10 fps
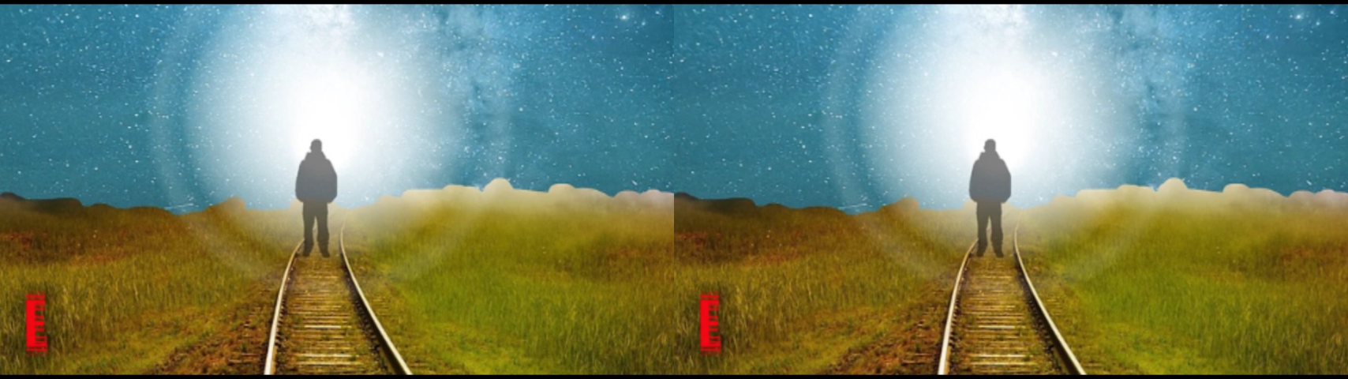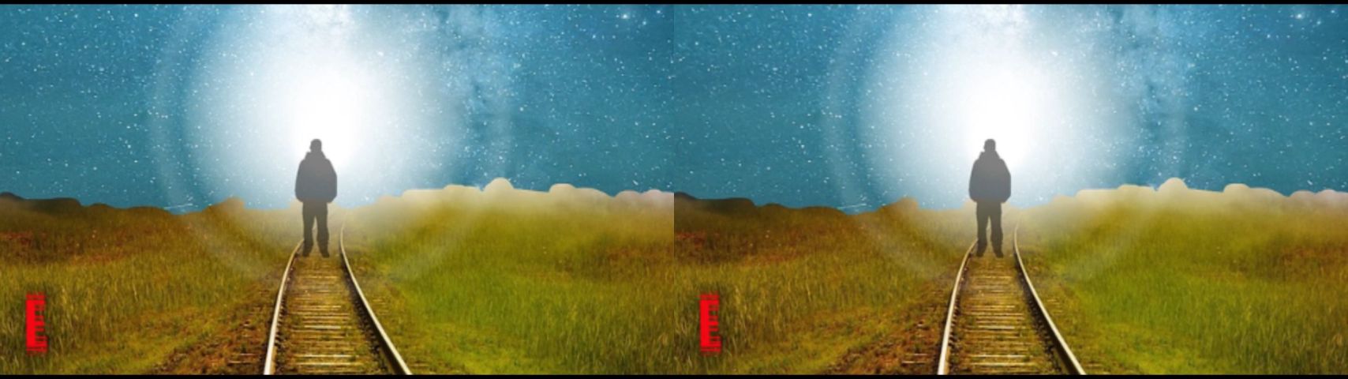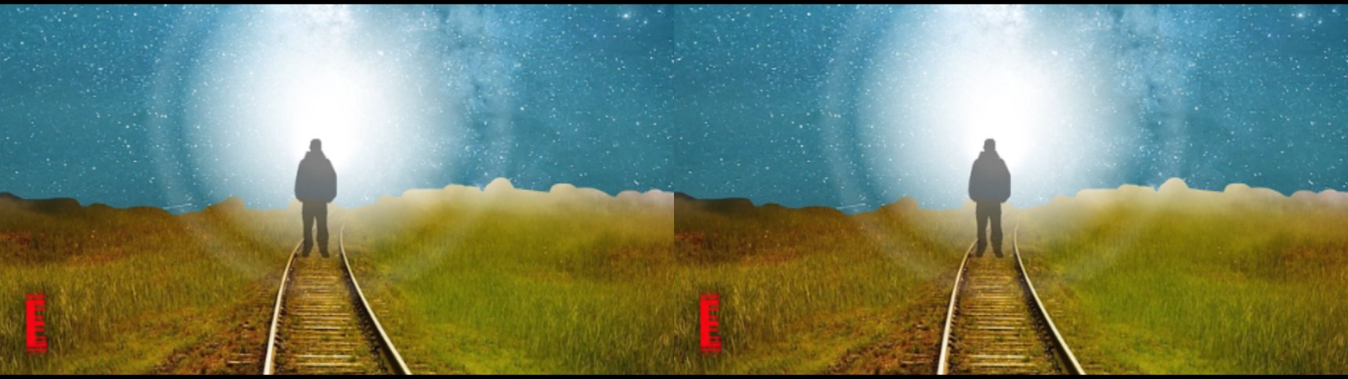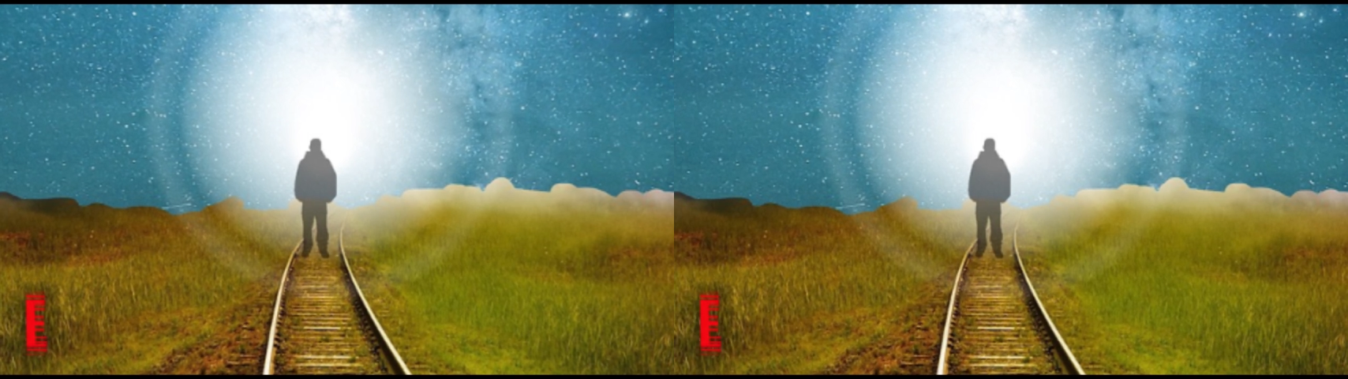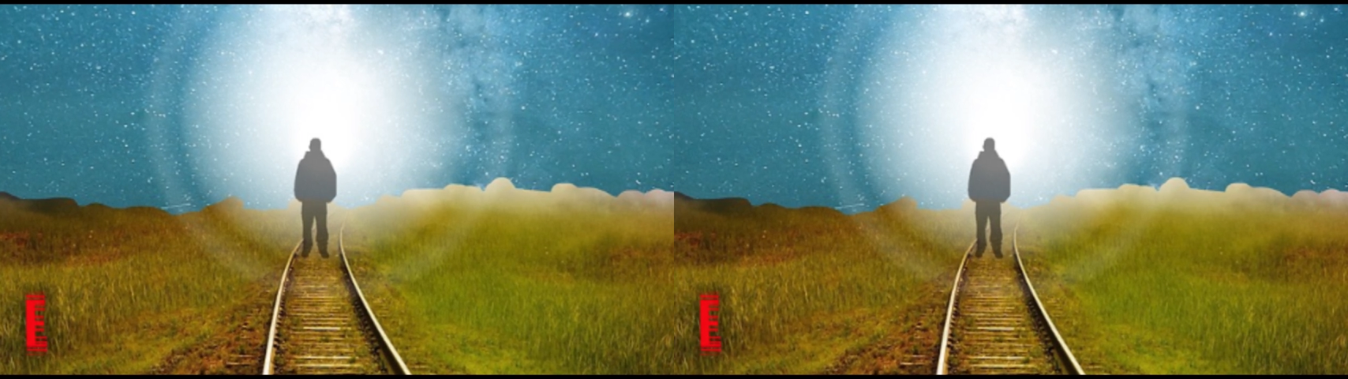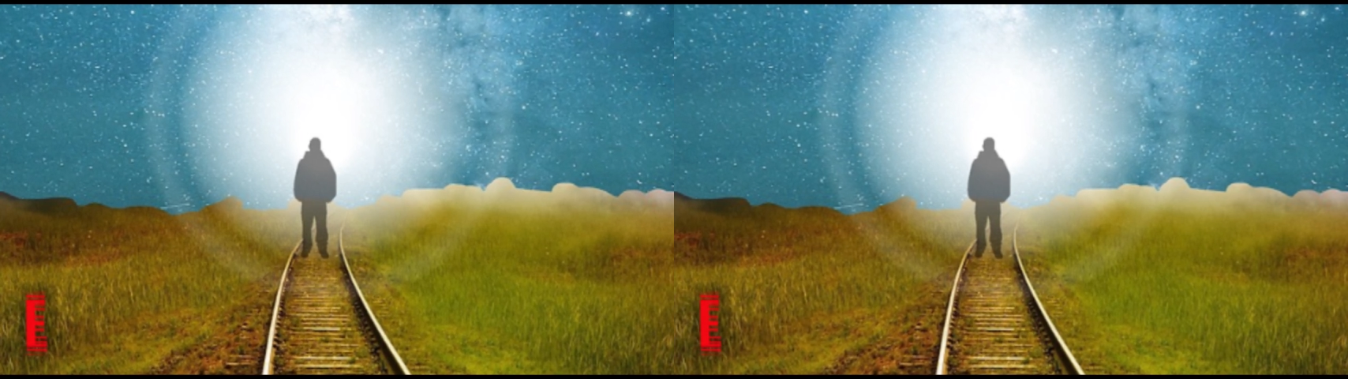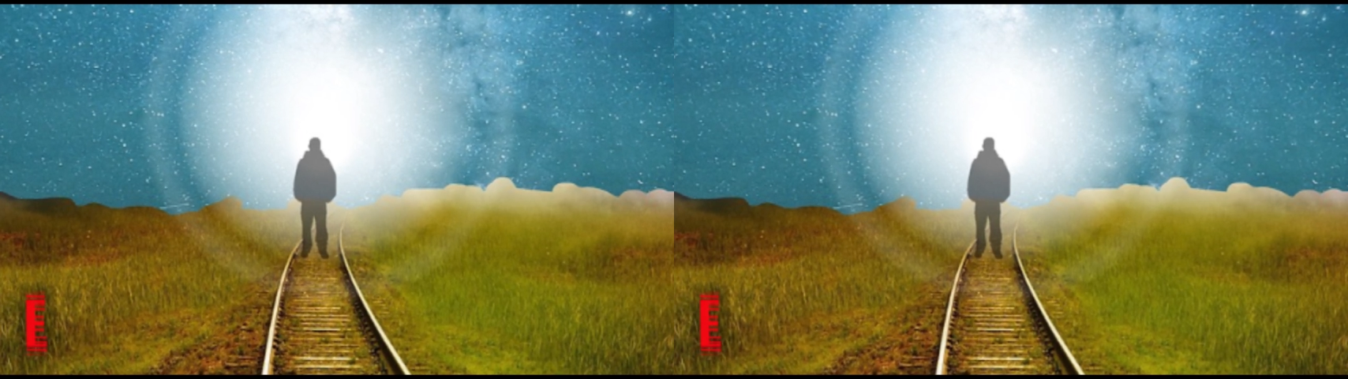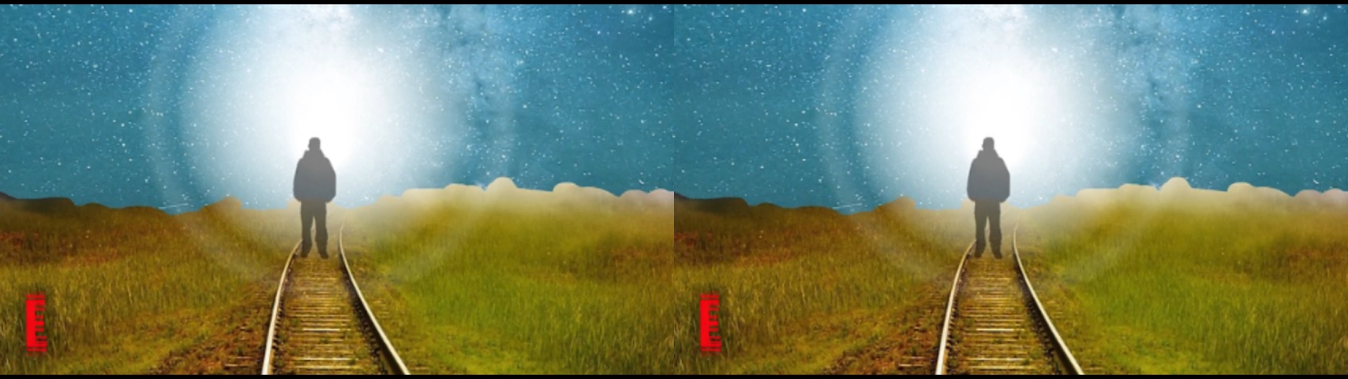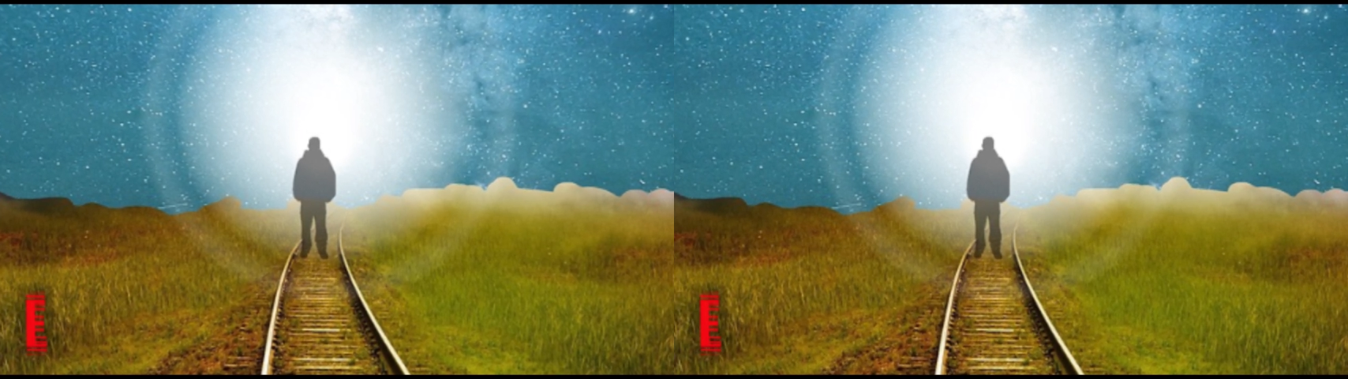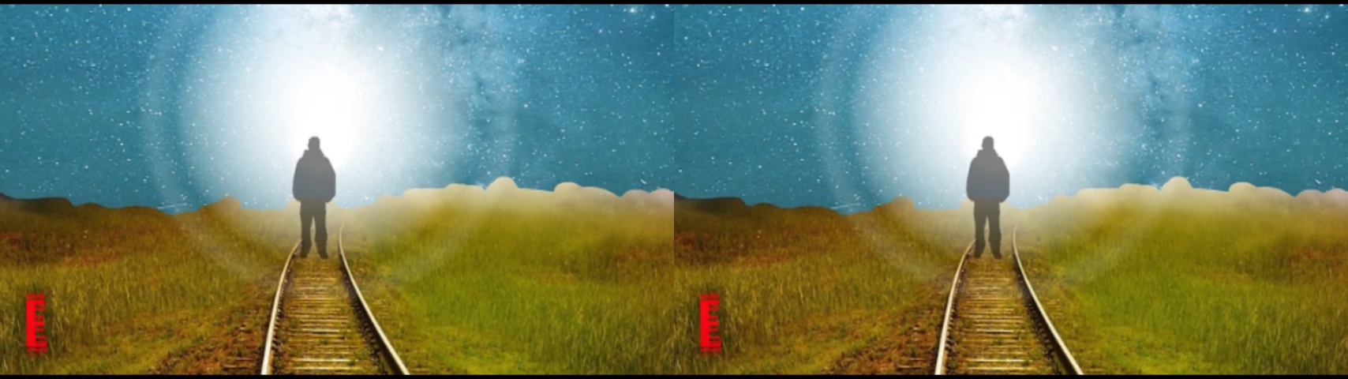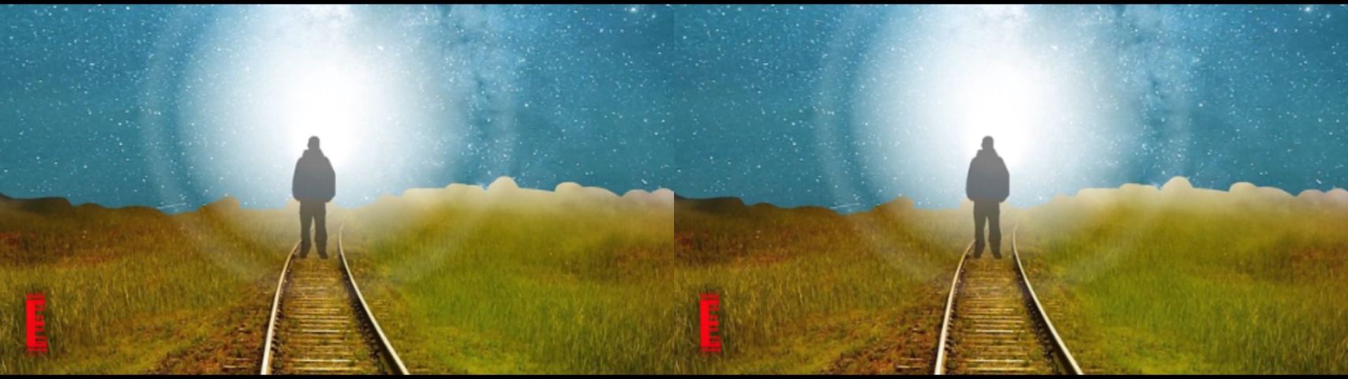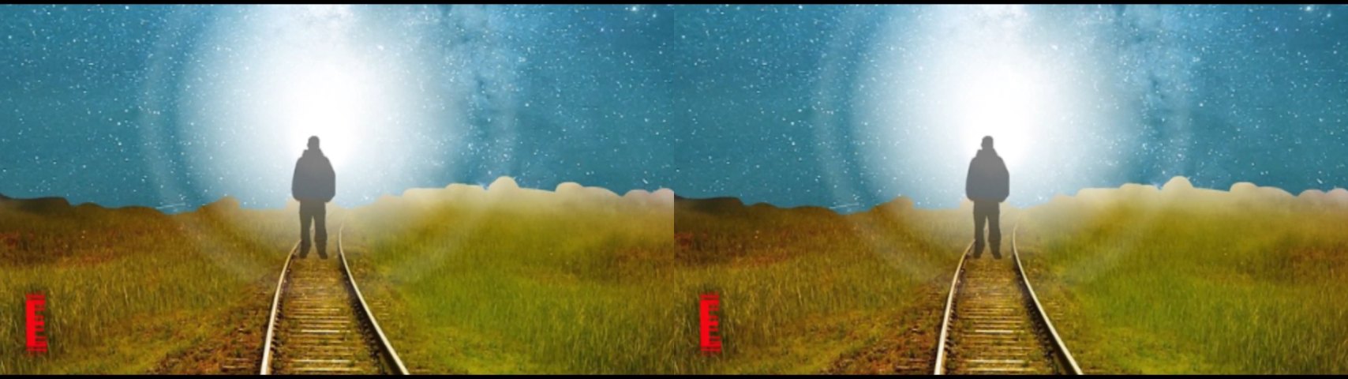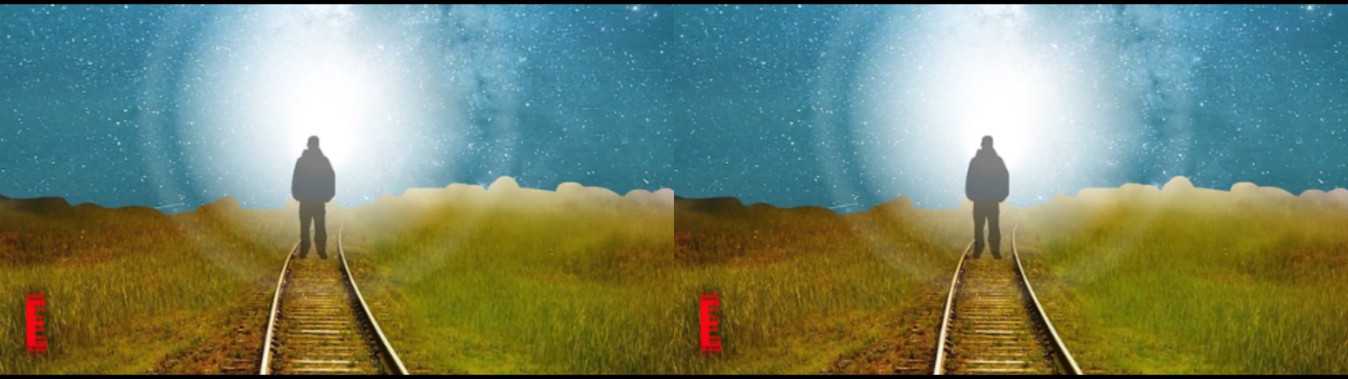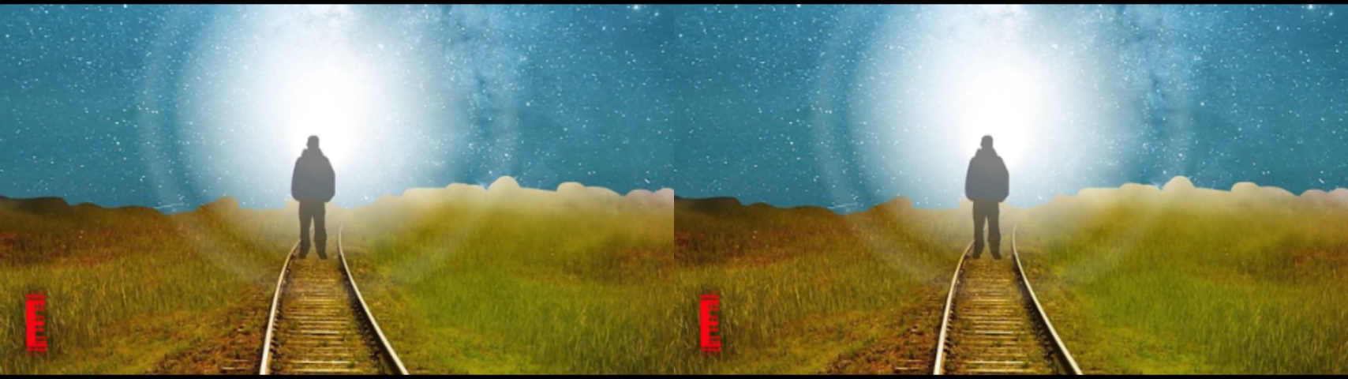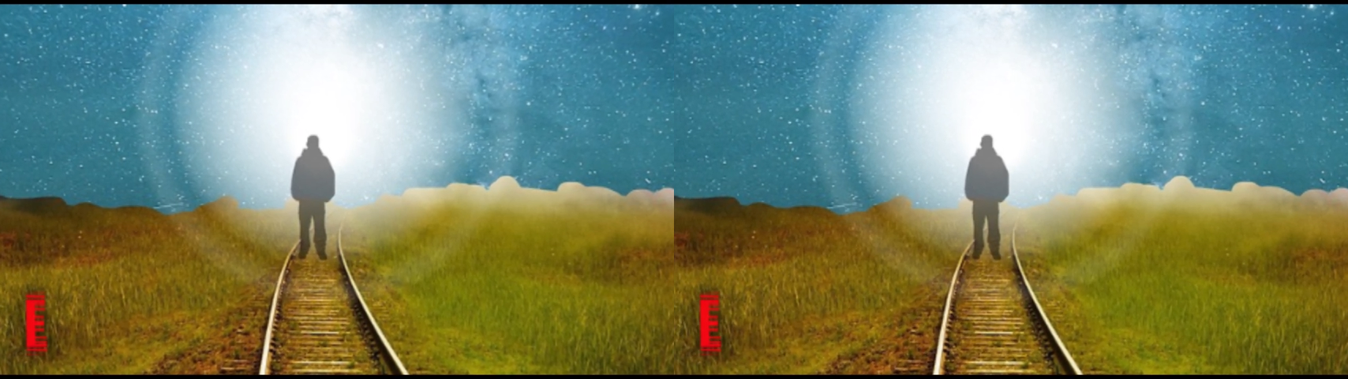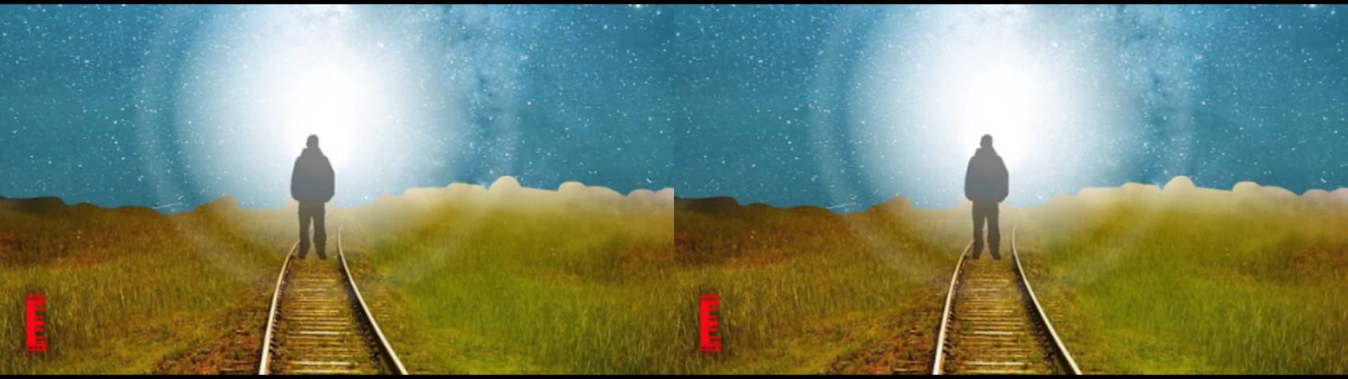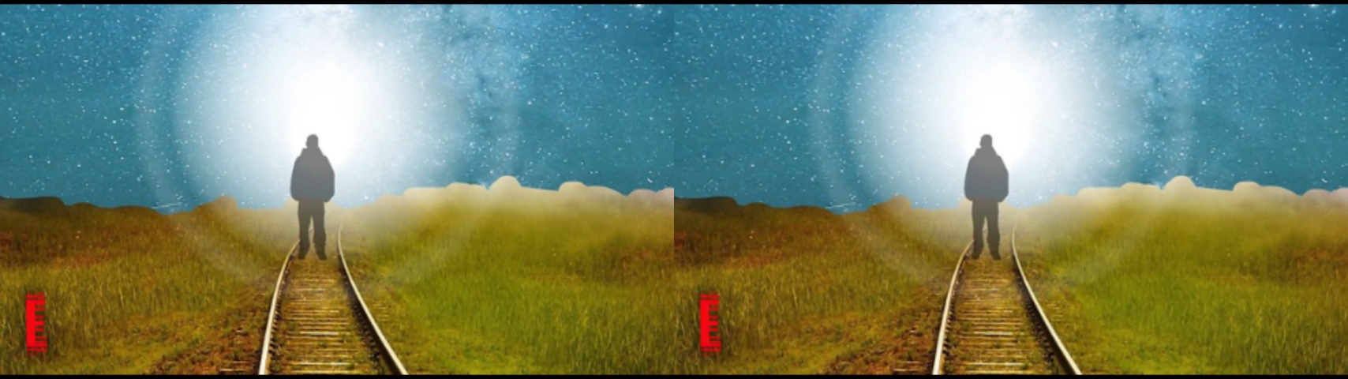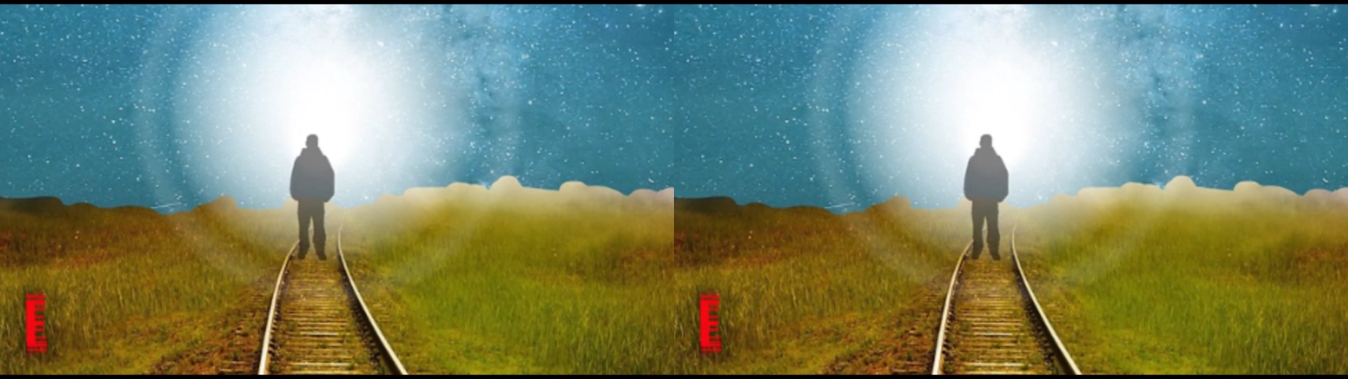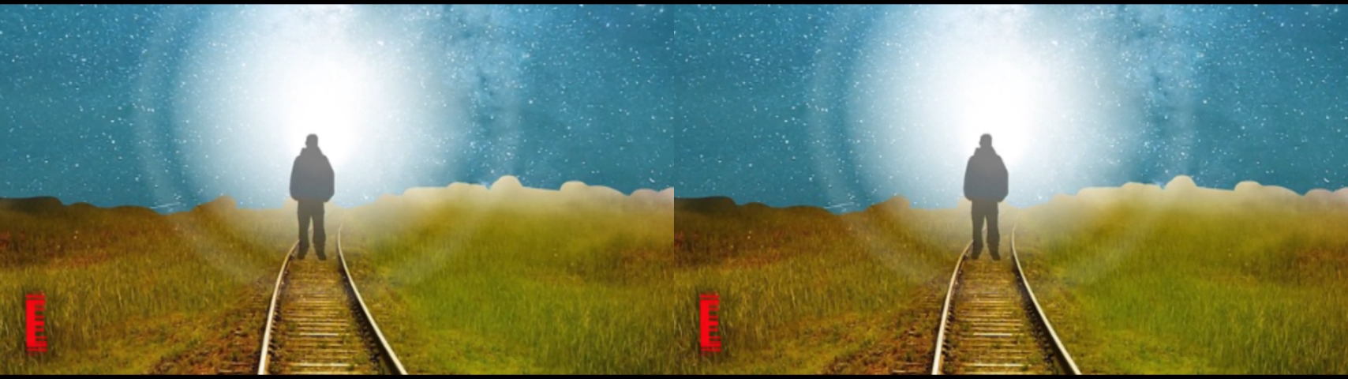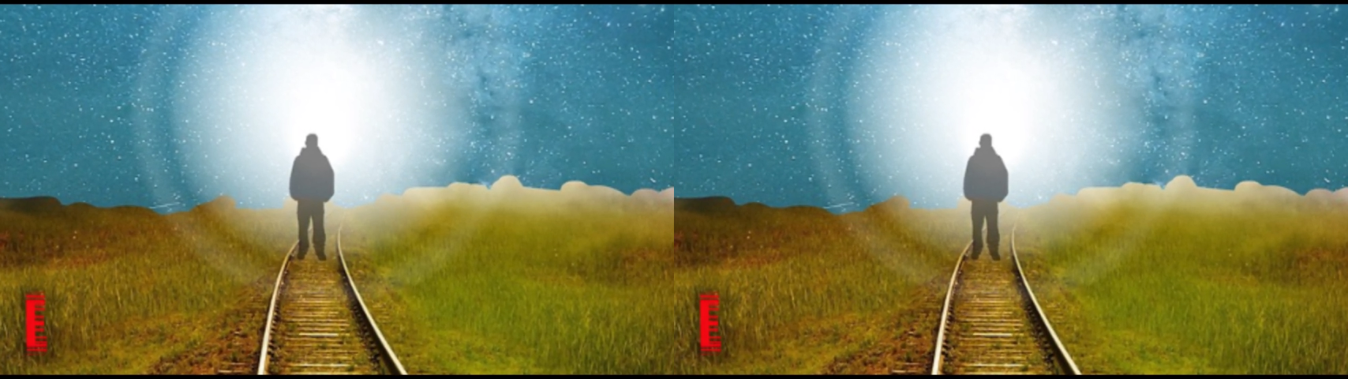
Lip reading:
No face is visible, so there are no lips to read.